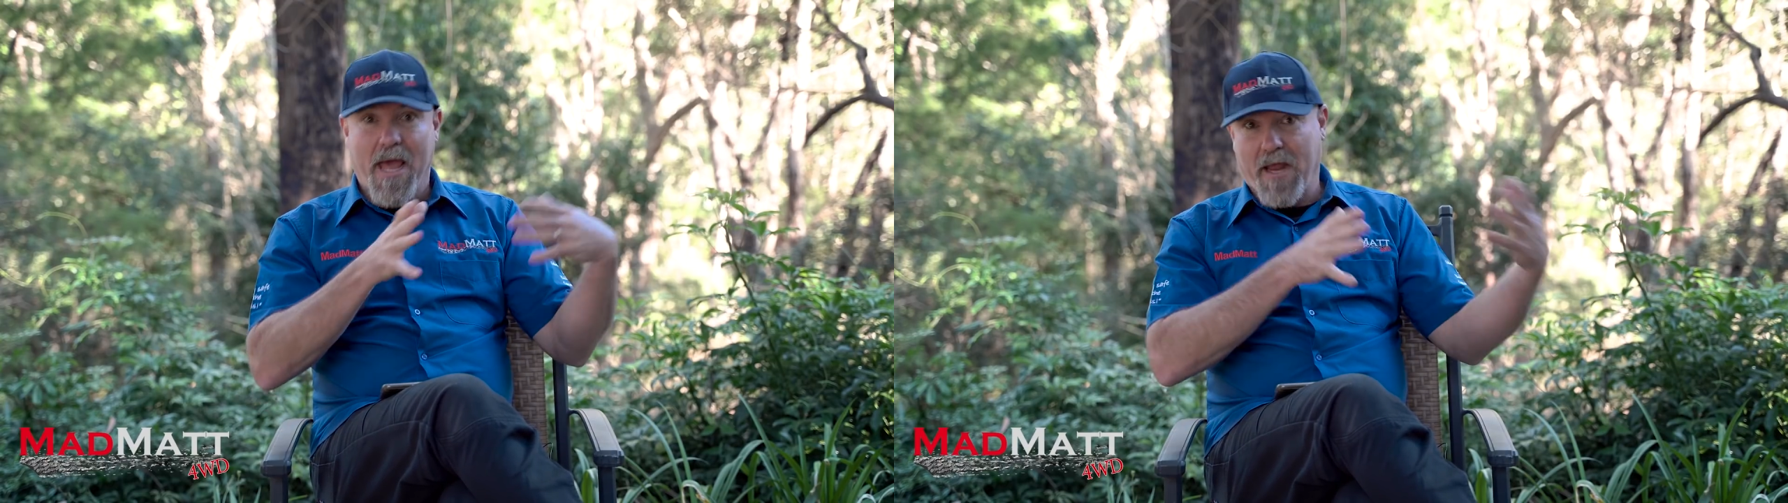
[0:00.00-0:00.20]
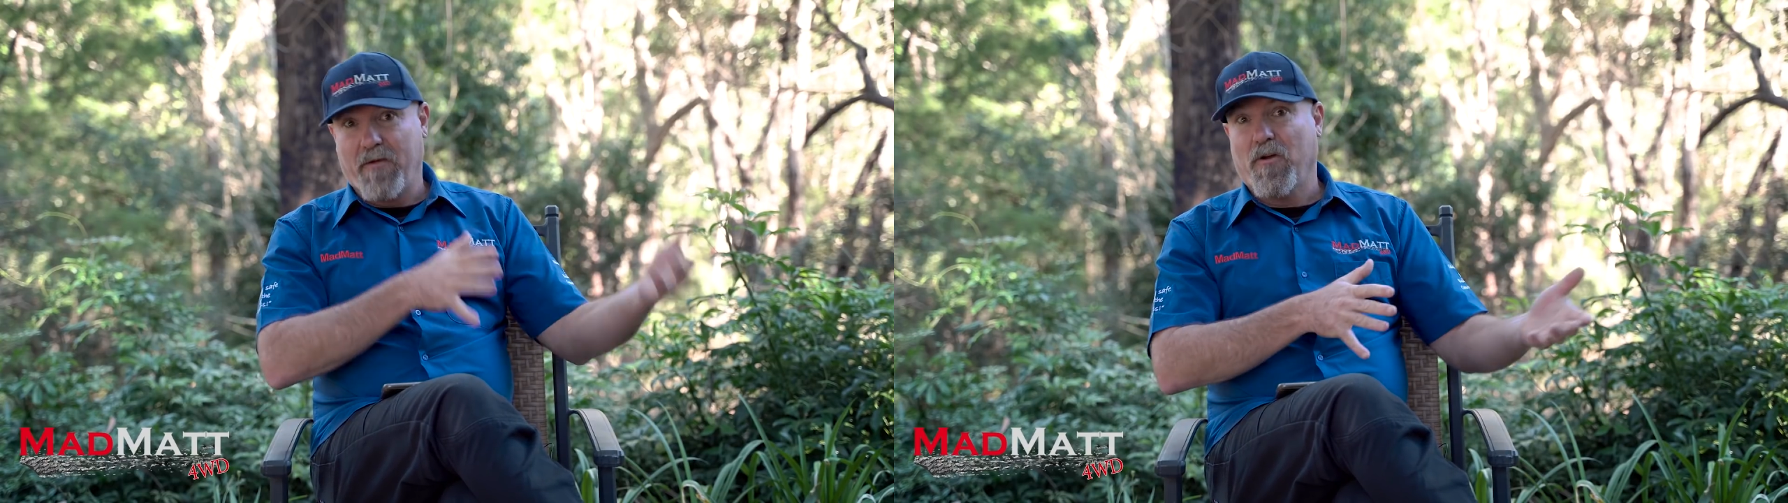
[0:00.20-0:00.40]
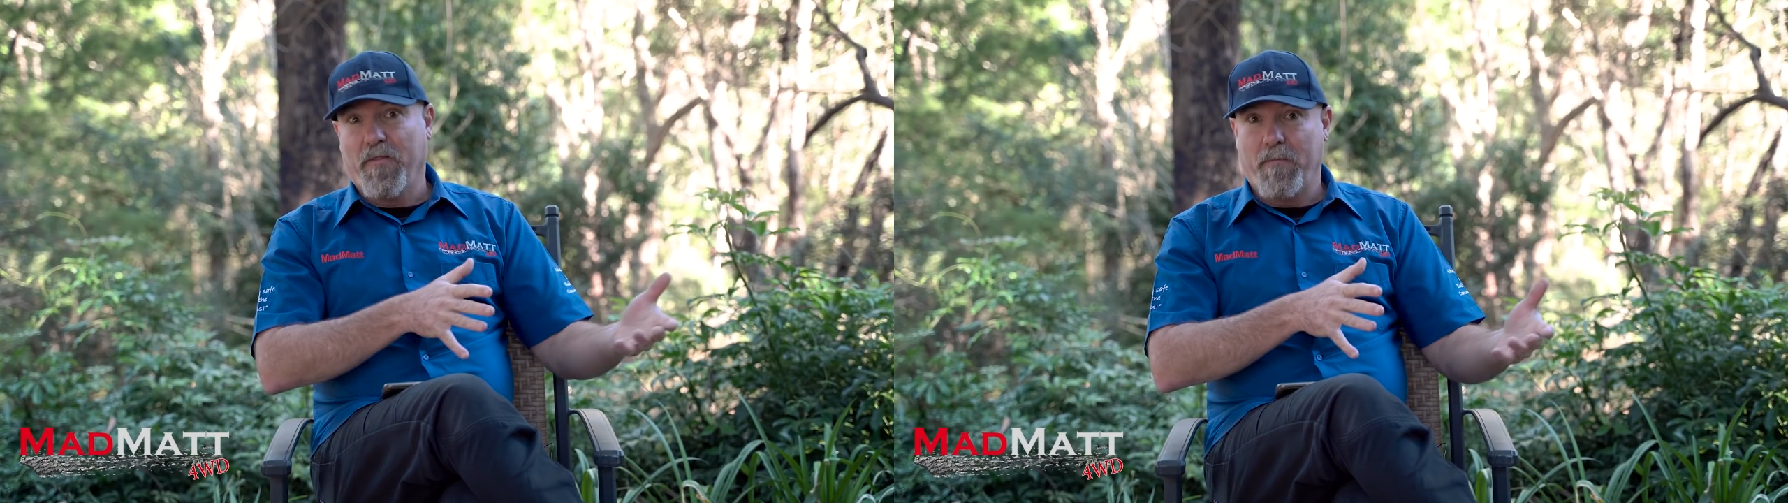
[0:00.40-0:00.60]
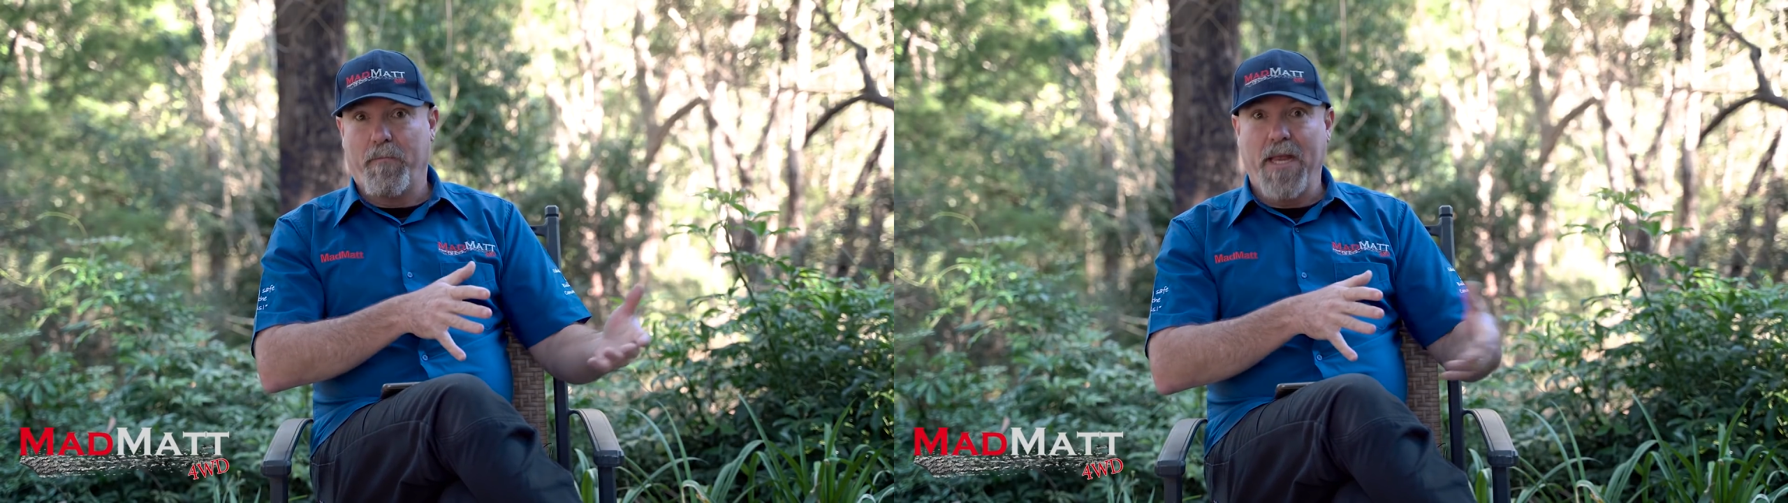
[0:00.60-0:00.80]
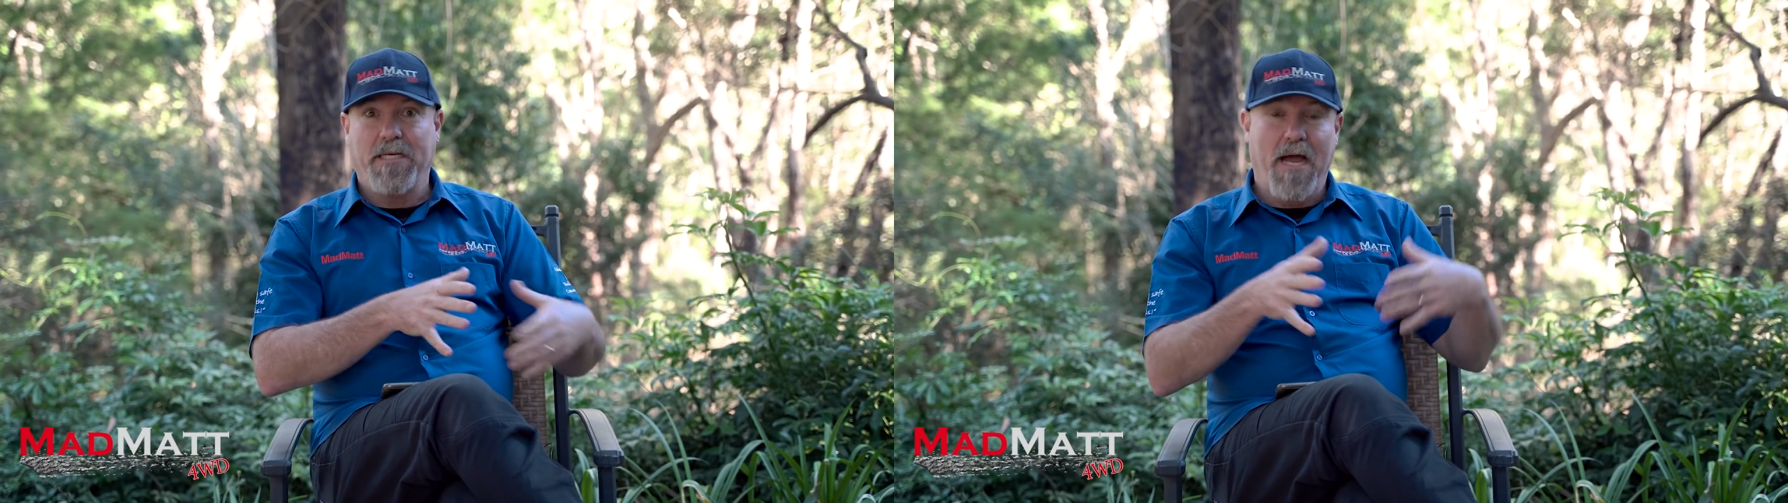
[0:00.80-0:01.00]
And I've got the
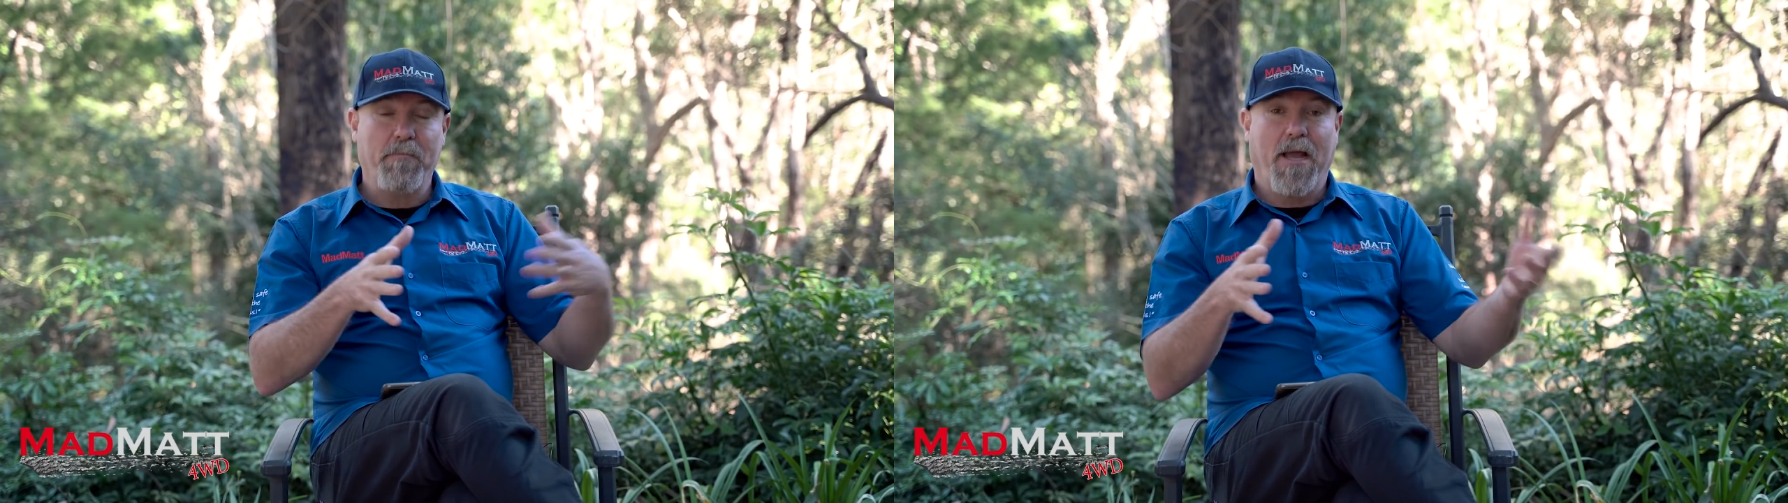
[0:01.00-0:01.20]
bent up